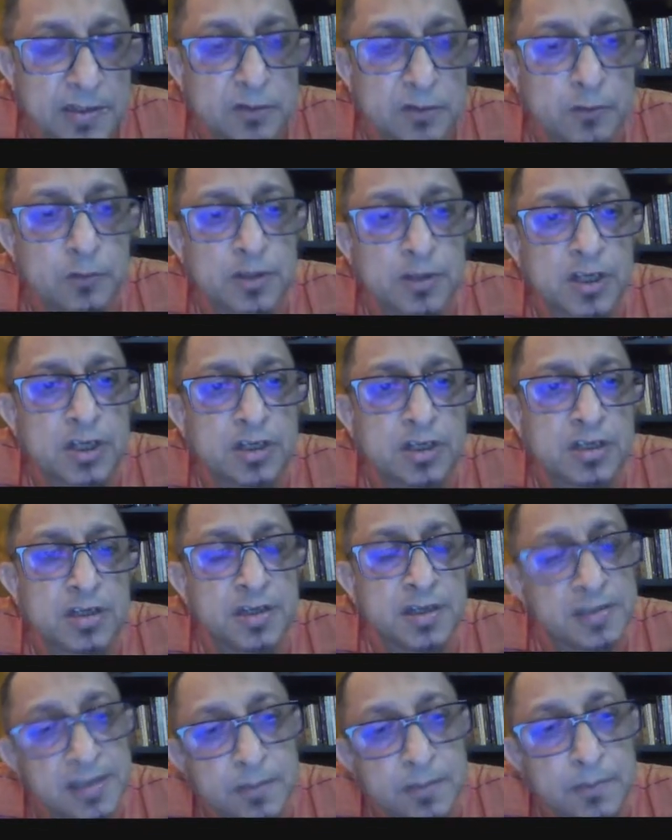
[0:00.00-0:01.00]
So they
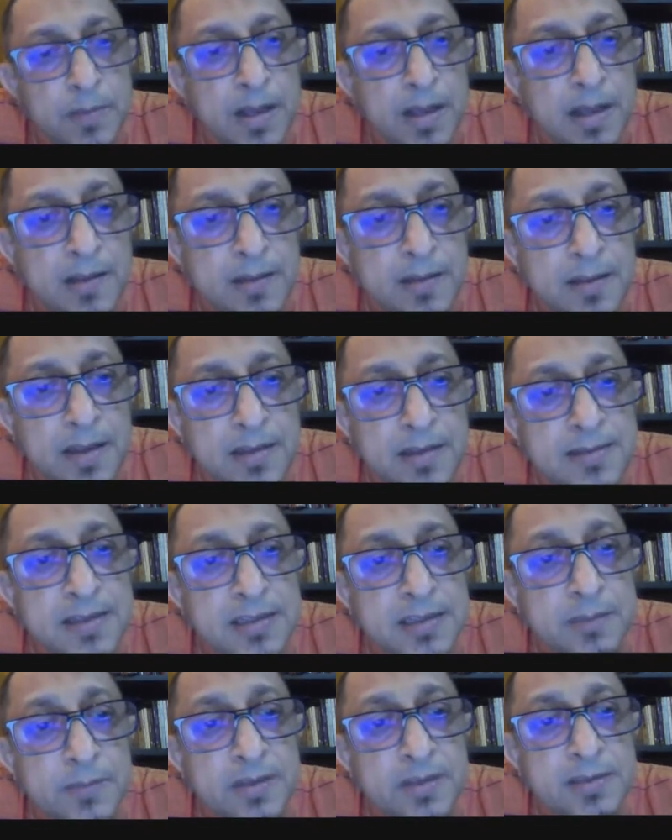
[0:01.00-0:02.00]
schism and they
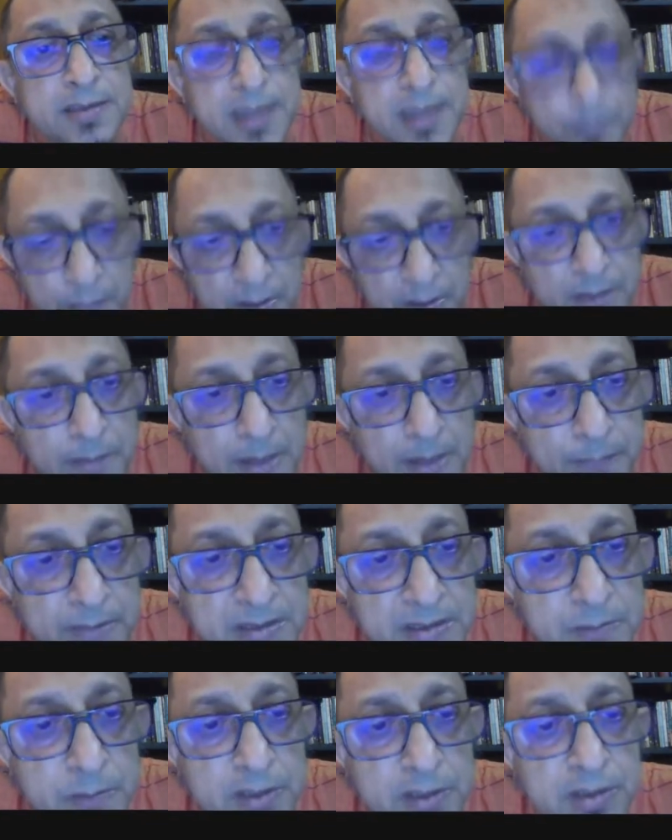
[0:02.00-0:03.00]
set up a separate
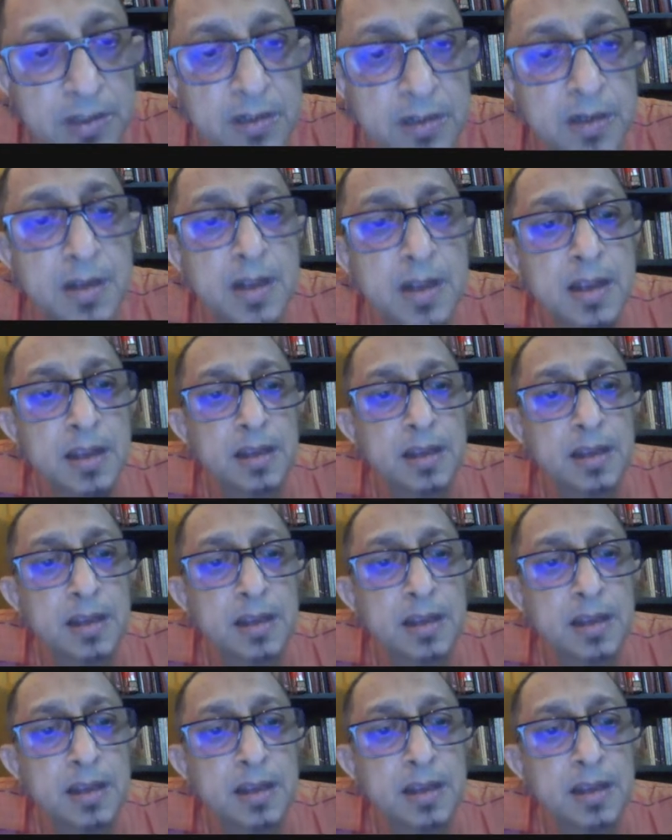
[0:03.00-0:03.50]
Baptist mission